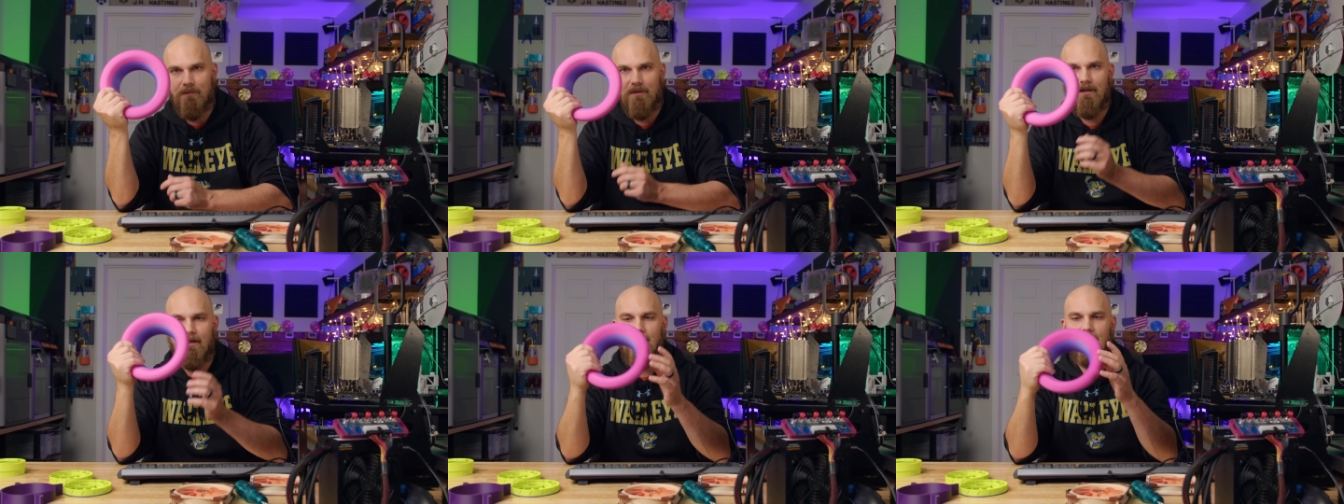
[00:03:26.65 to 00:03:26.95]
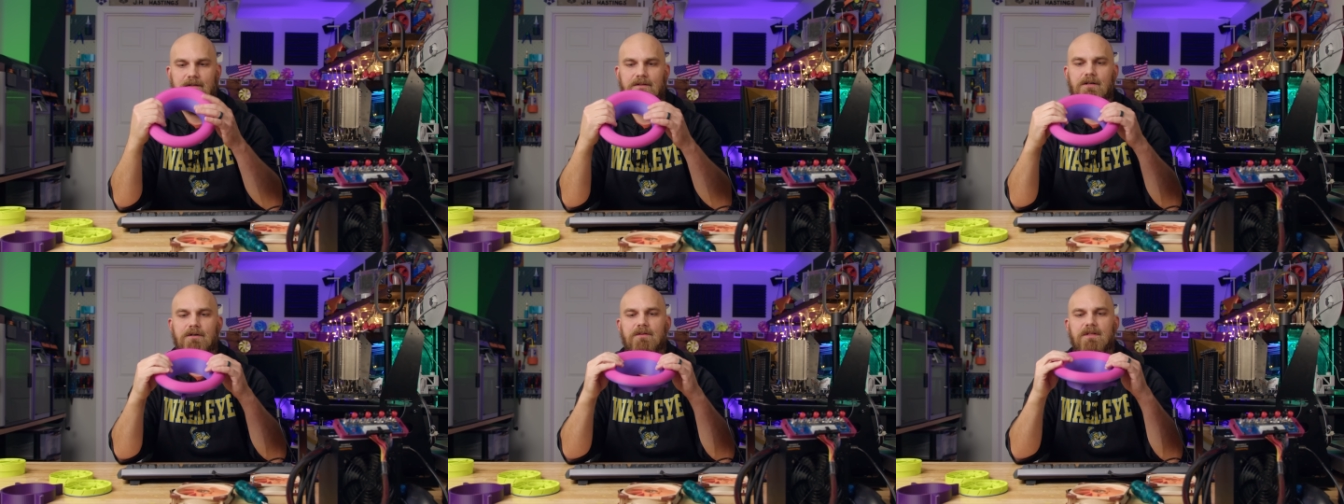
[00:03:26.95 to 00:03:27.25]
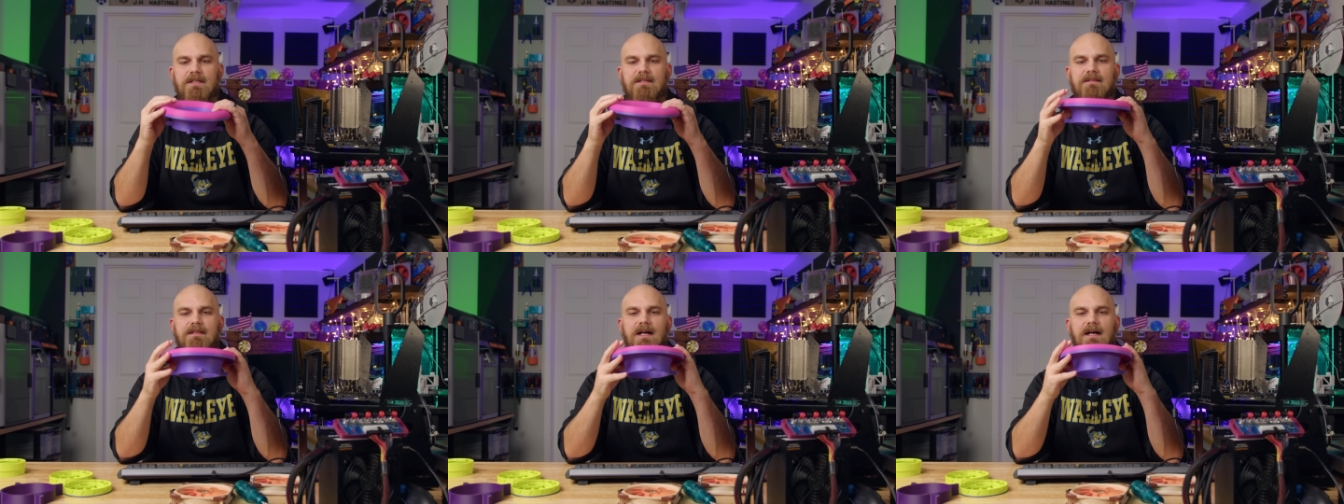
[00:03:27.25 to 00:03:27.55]
We all know
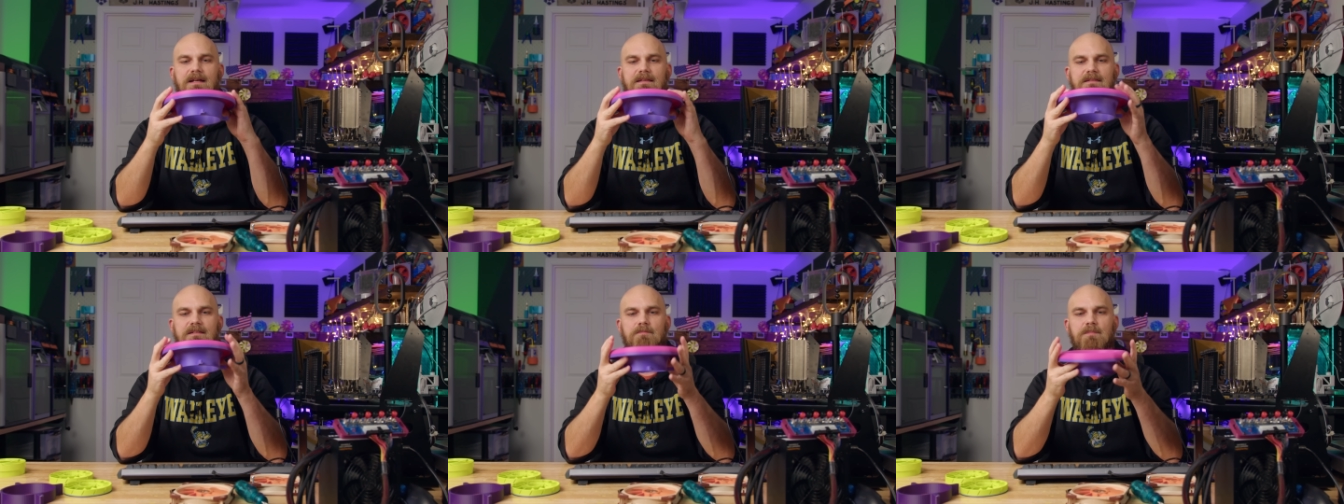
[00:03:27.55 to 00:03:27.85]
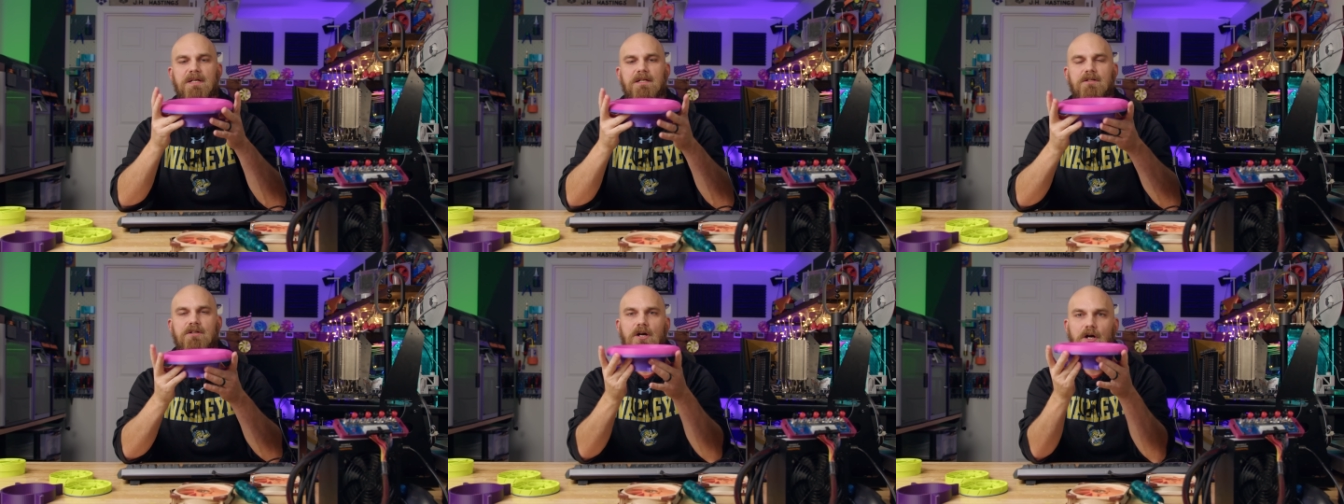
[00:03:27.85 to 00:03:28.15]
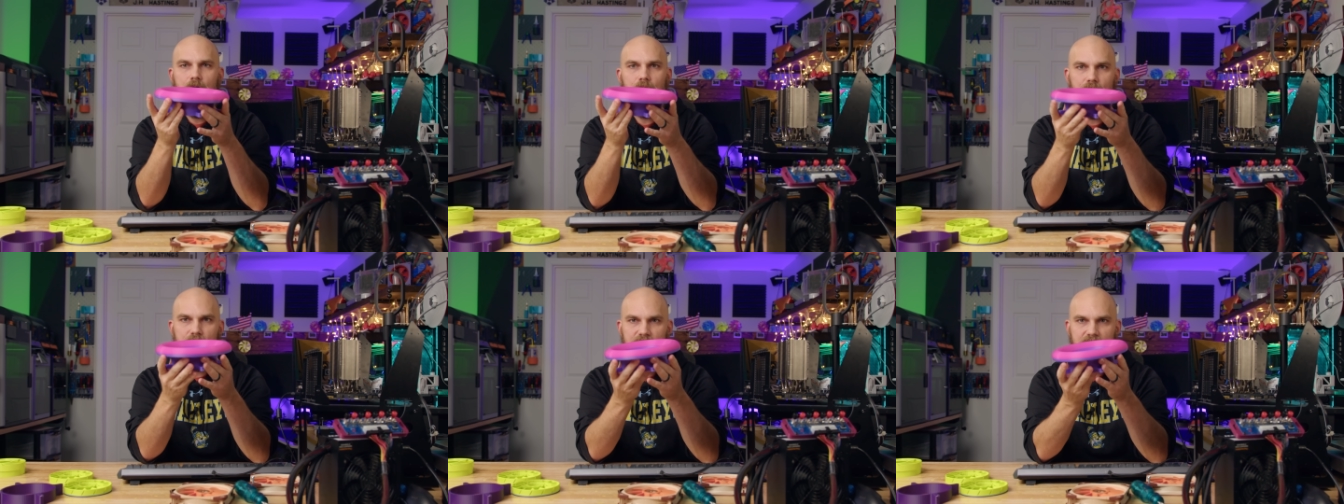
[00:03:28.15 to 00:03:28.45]
these guys, these big
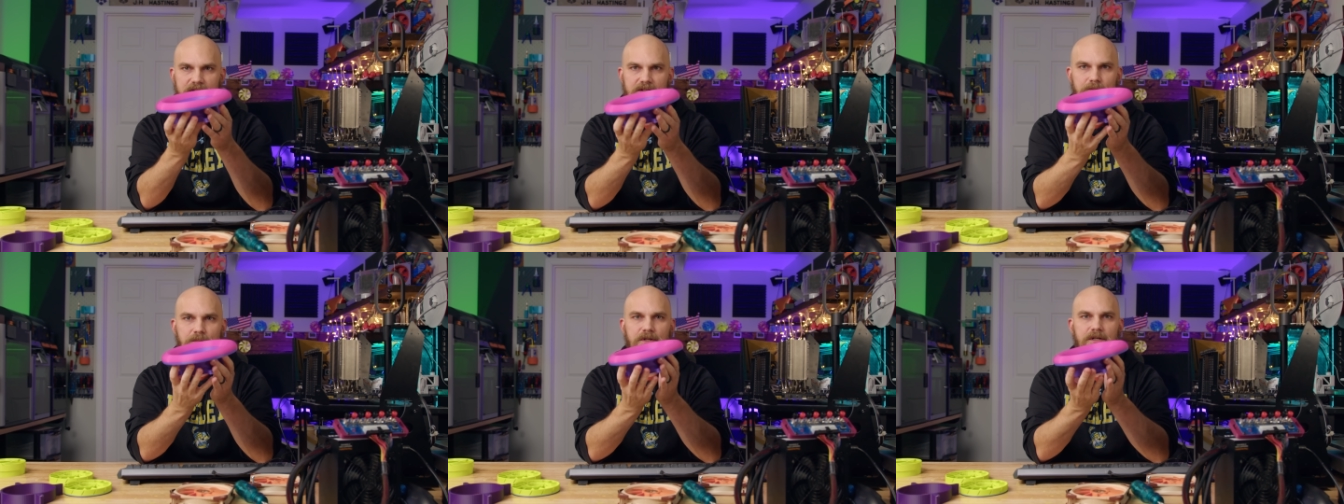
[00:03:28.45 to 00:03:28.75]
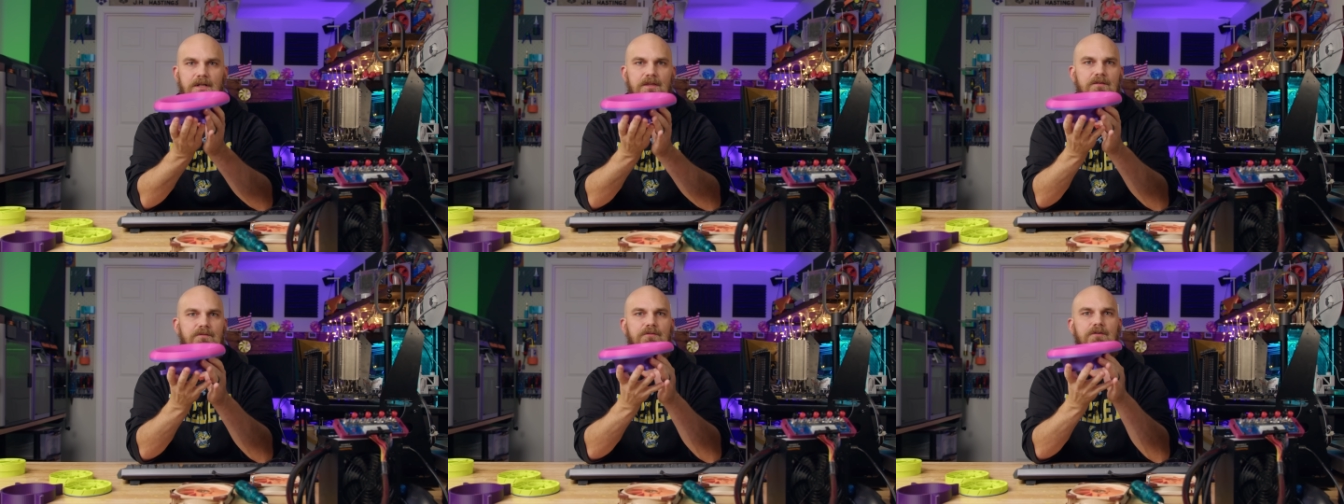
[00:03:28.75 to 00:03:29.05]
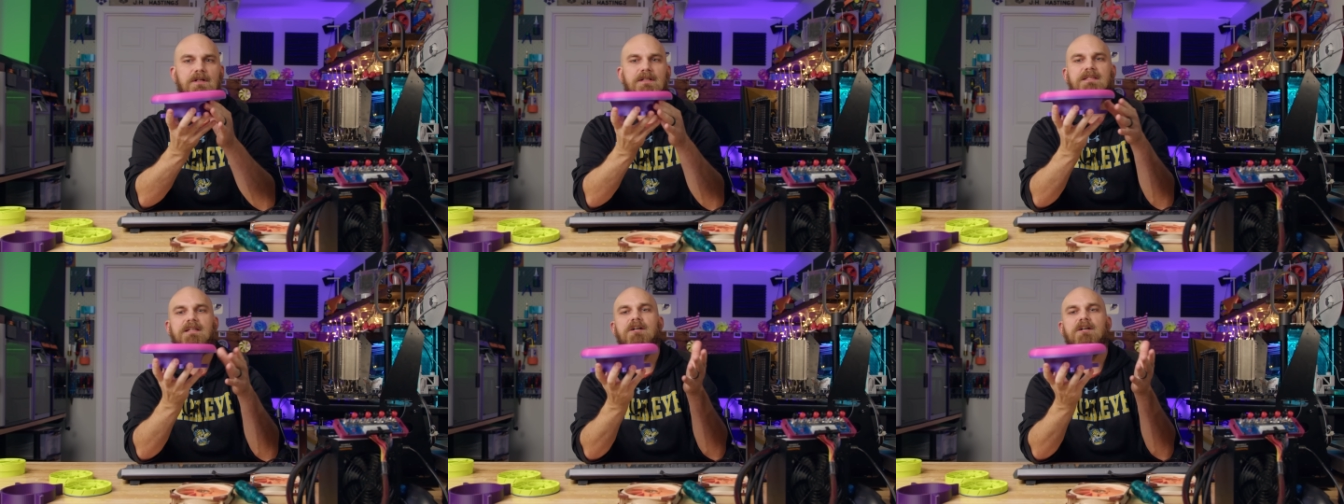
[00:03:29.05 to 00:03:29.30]
cones that you put on the front